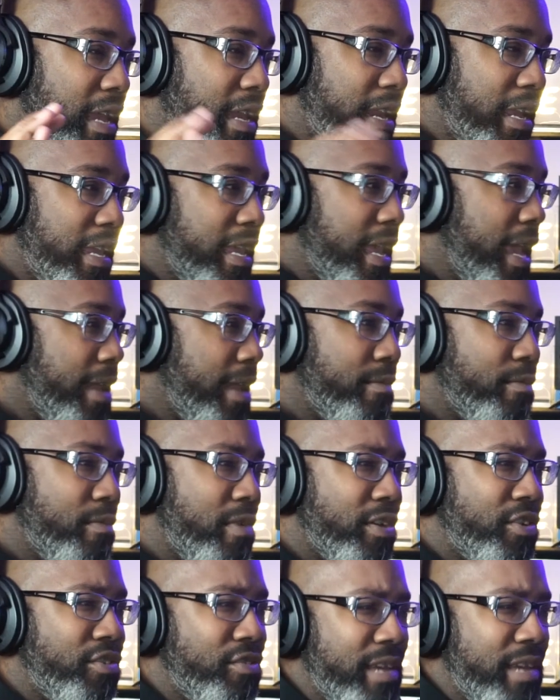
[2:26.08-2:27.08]
And again,
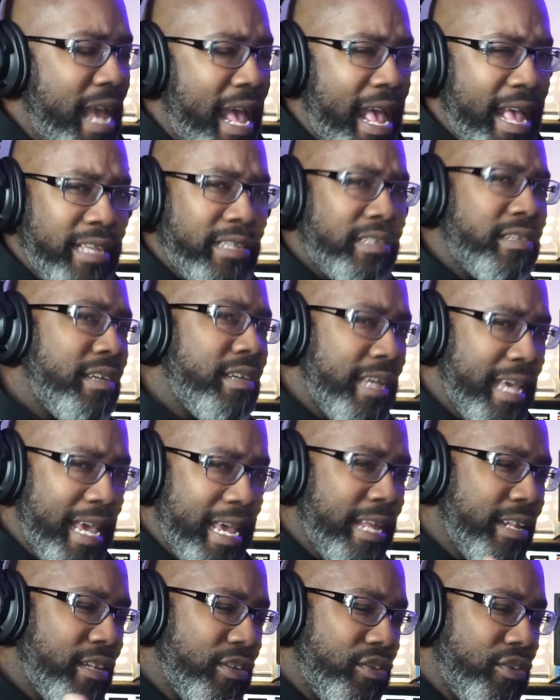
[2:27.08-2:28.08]
once you guys
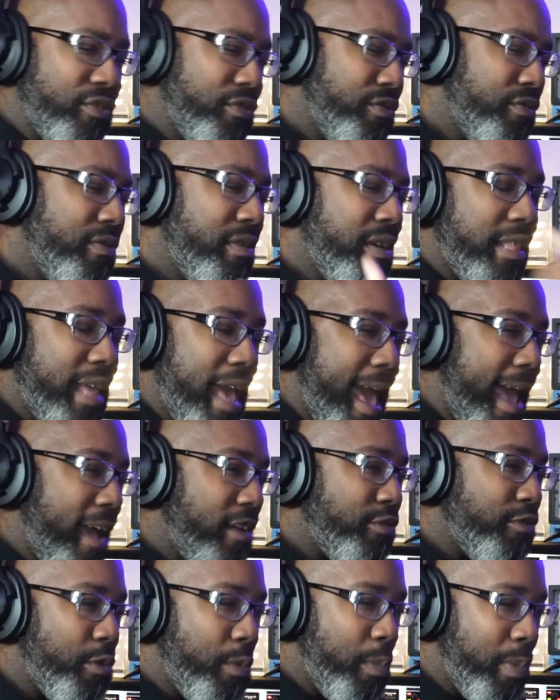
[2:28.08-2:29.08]
get into the
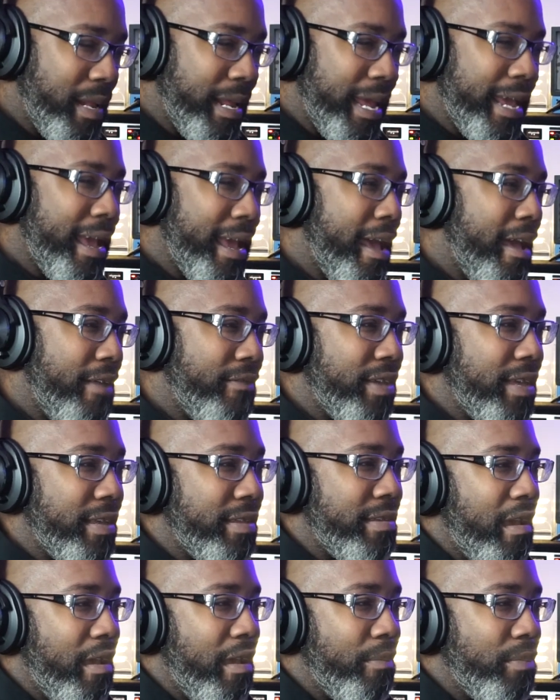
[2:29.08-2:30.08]
actual playing of
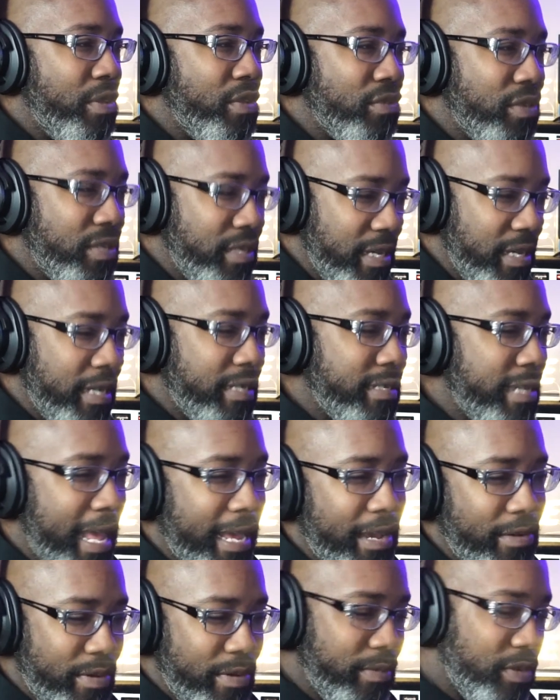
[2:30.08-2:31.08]
it, you'll see
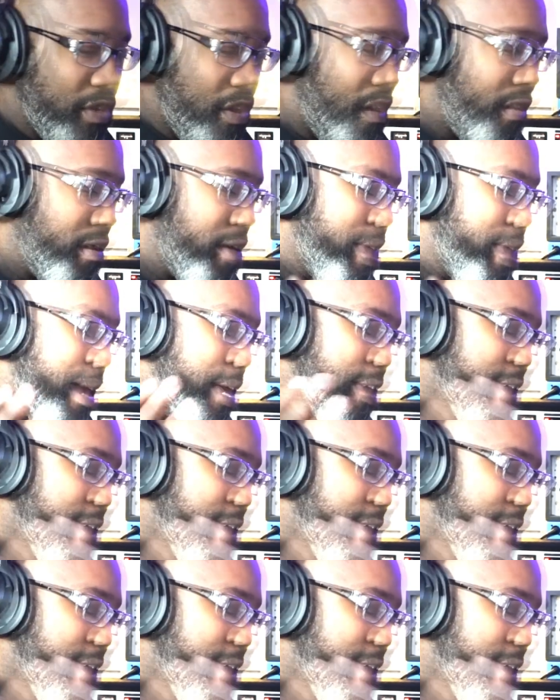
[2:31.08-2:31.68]
exactly what I'm talking about.